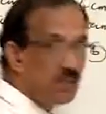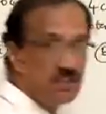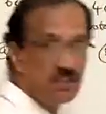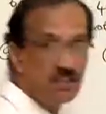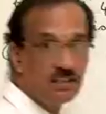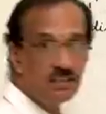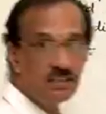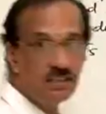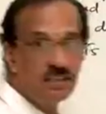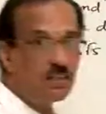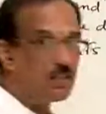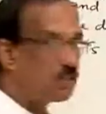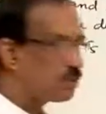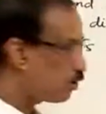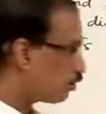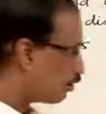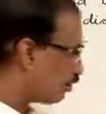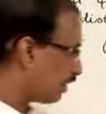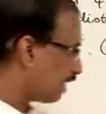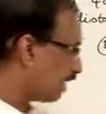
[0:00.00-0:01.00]
so we
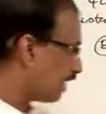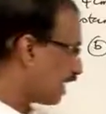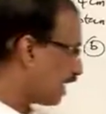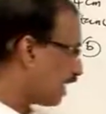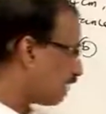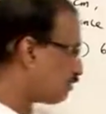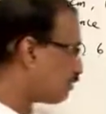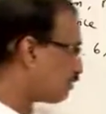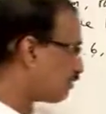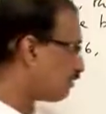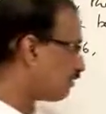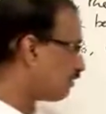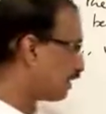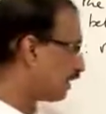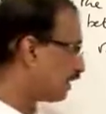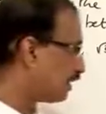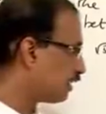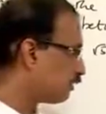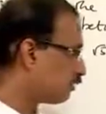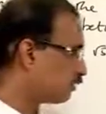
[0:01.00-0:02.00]
have to find out
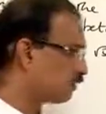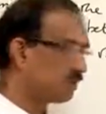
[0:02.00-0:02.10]
the